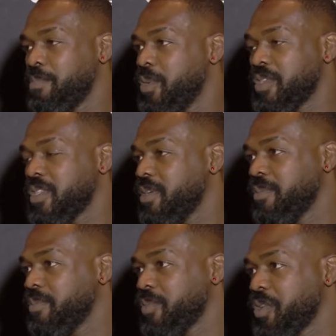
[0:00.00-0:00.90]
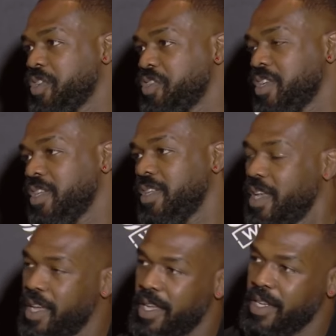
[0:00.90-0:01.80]
Muslim, Christian,
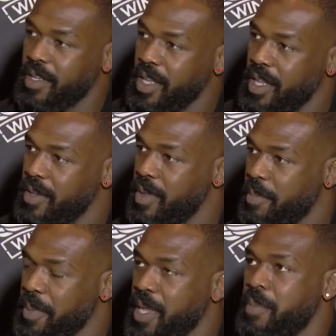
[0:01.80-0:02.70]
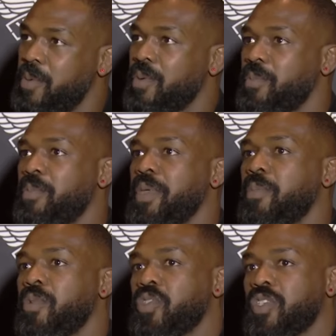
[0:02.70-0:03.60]
and, and, and people,
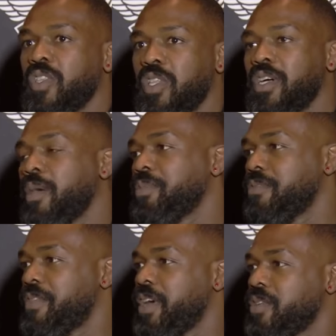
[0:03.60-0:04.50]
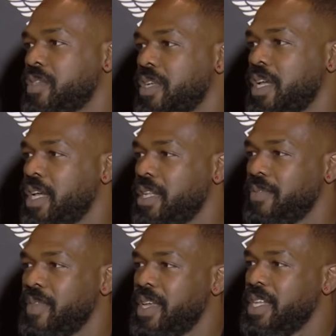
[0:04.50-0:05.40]
people just look up to fighters uh, uh,
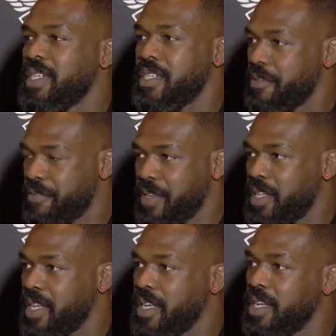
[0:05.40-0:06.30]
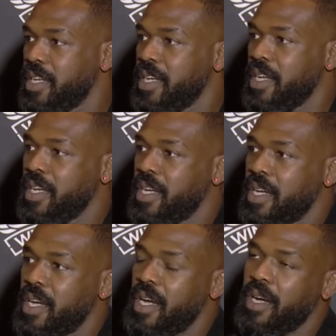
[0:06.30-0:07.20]
differently.
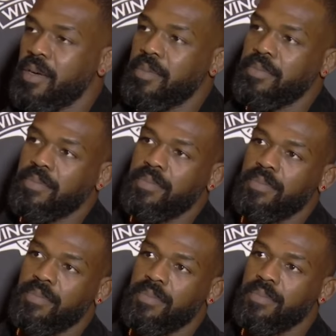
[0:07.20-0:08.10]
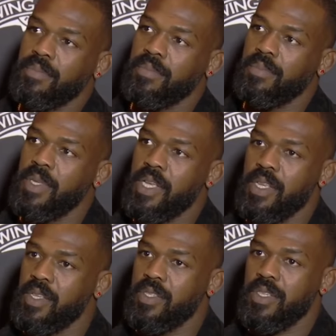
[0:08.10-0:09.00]
Um, it,
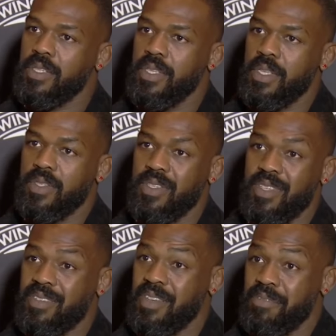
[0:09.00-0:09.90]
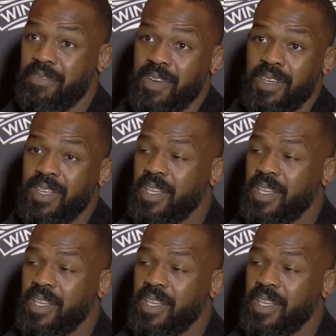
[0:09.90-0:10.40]
it's, just, it's just a different,